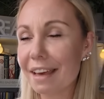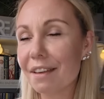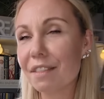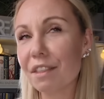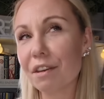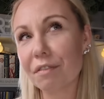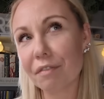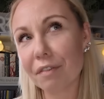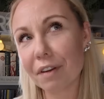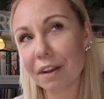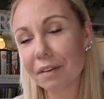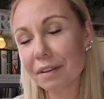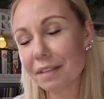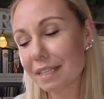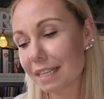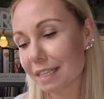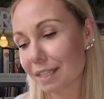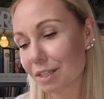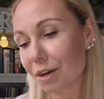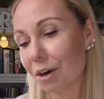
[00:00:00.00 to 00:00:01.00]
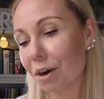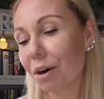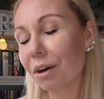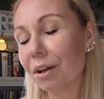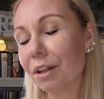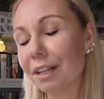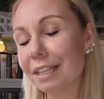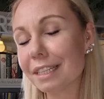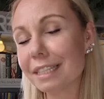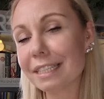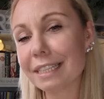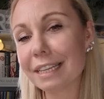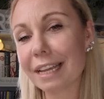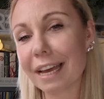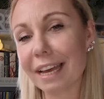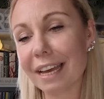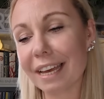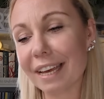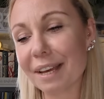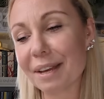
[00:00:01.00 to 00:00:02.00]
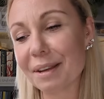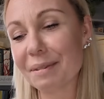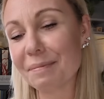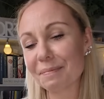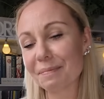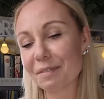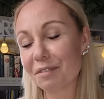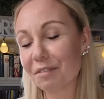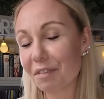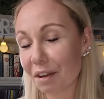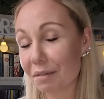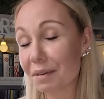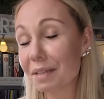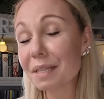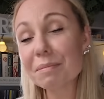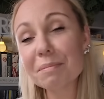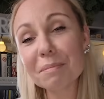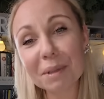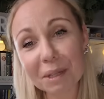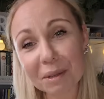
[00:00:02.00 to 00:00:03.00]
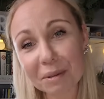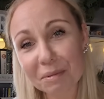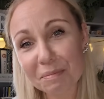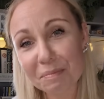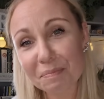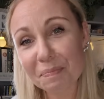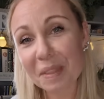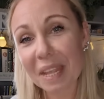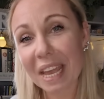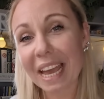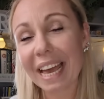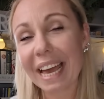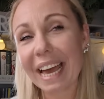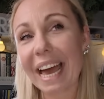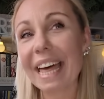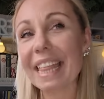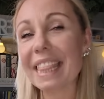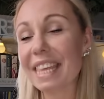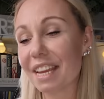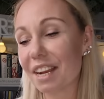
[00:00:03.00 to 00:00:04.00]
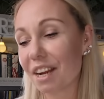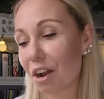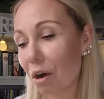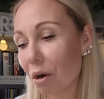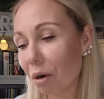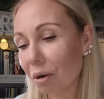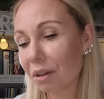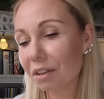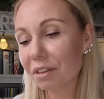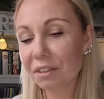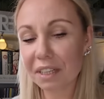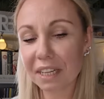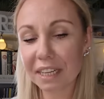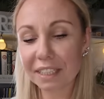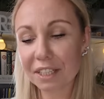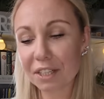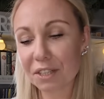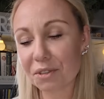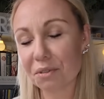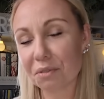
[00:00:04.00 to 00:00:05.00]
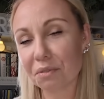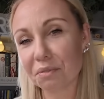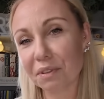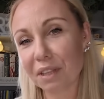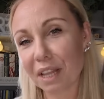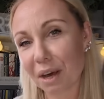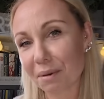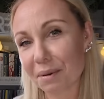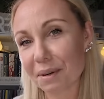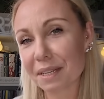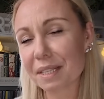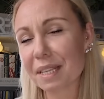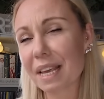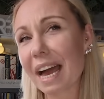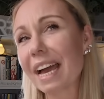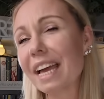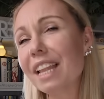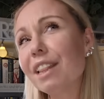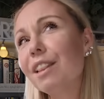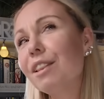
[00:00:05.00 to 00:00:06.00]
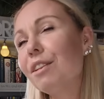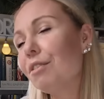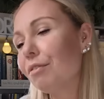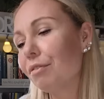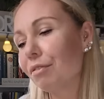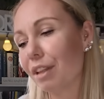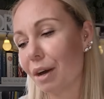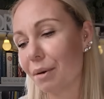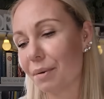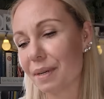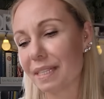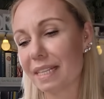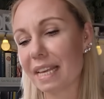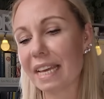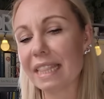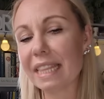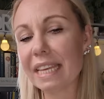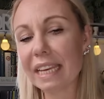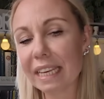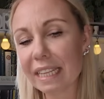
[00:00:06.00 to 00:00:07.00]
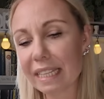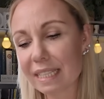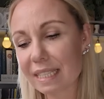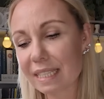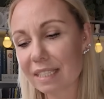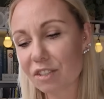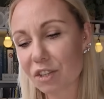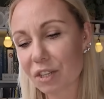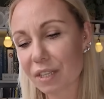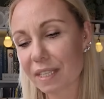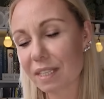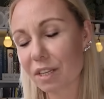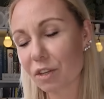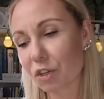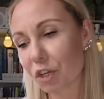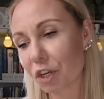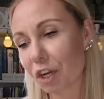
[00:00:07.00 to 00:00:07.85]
The fairies, it's called Fairies in Bloom, and they're all connected to flowers. I love flowers. I think it's just such a